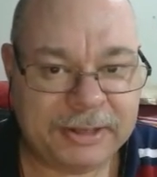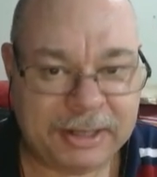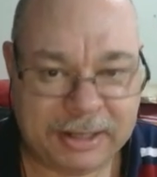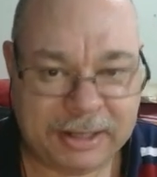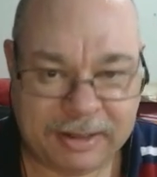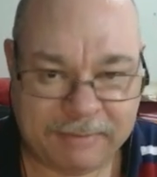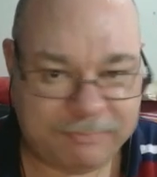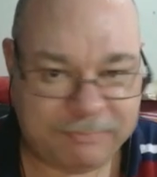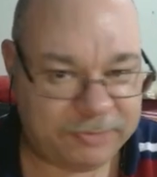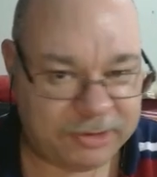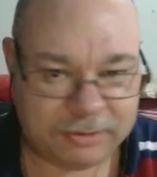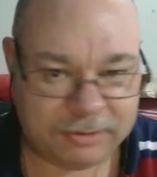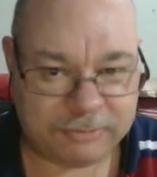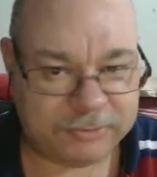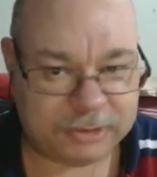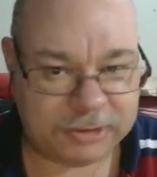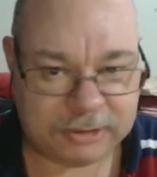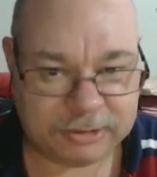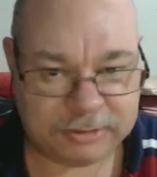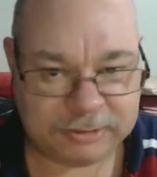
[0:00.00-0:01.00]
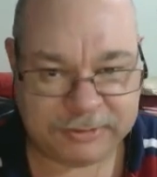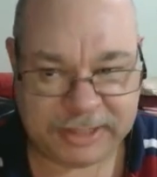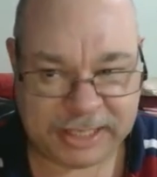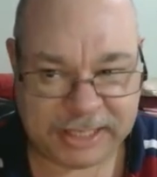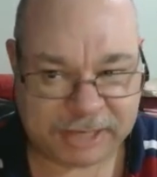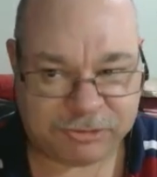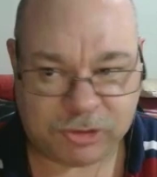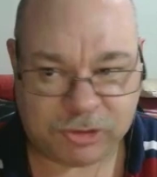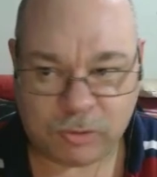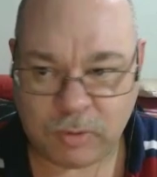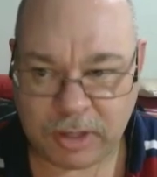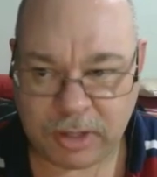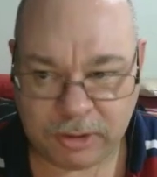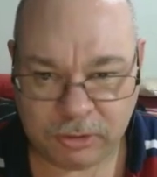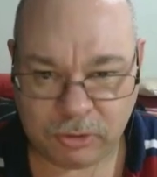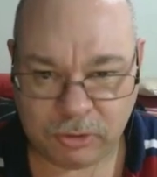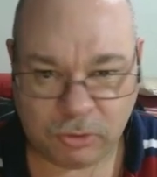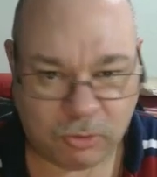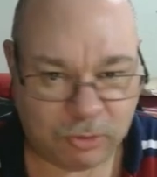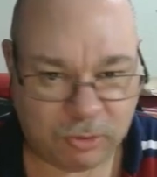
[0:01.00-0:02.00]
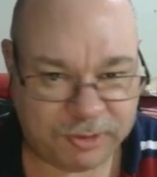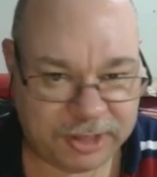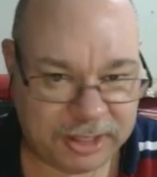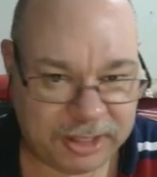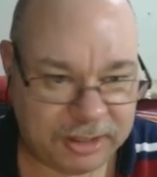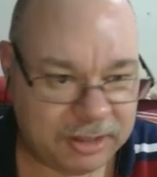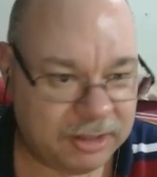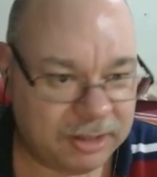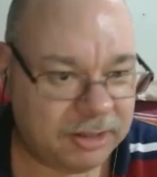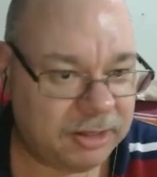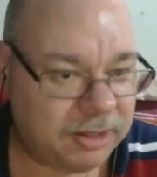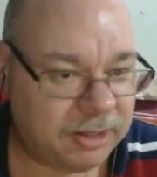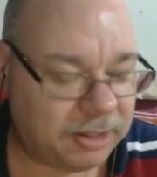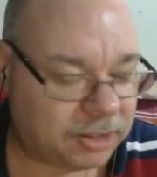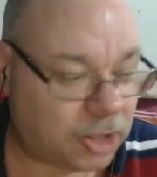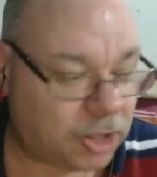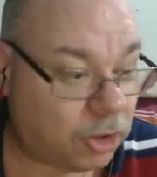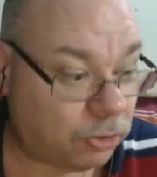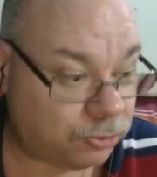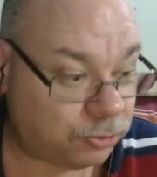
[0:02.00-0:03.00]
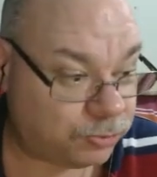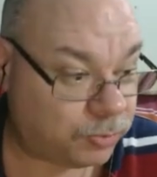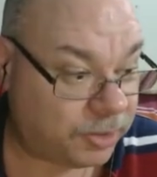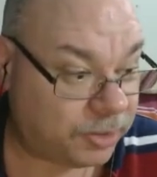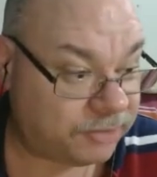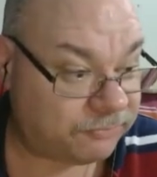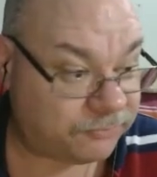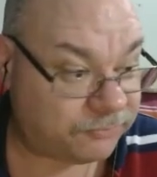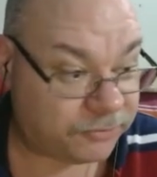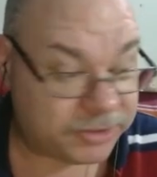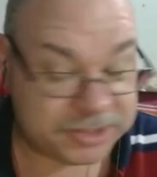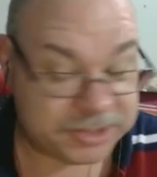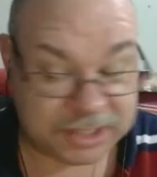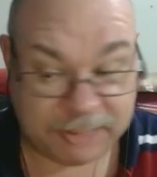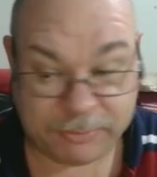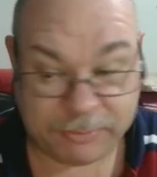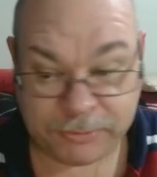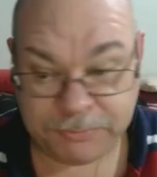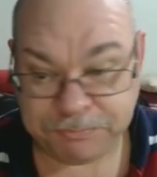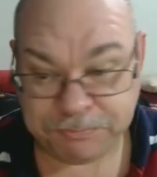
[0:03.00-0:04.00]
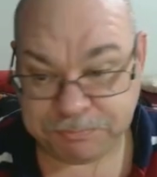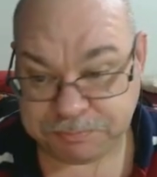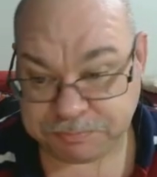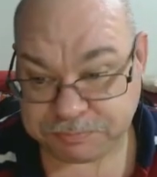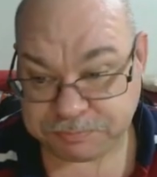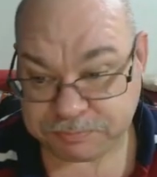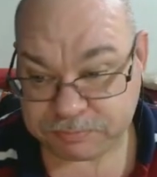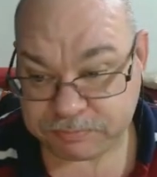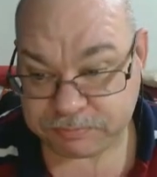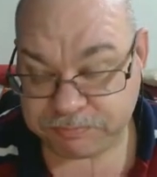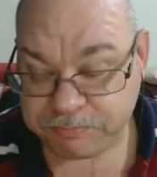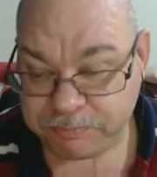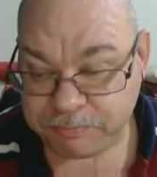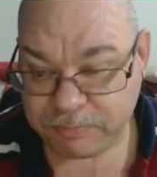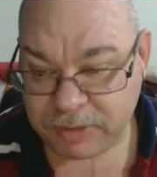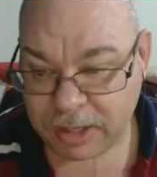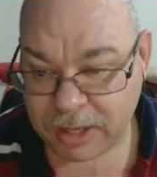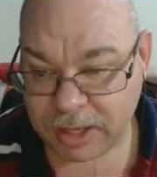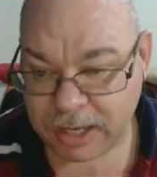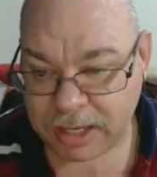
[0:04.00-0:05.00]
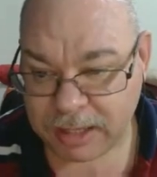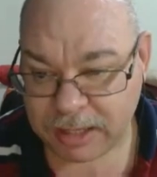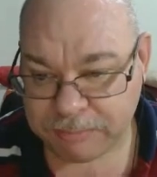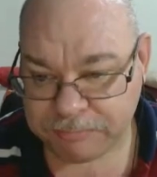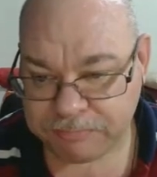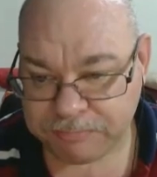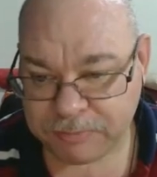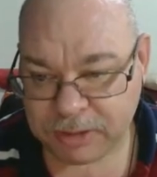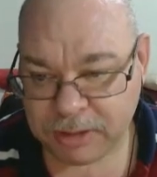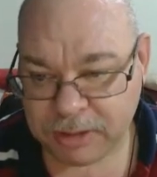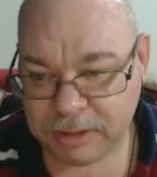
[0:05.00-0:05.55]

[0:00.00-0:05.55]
the electric one or the cold one, for example. But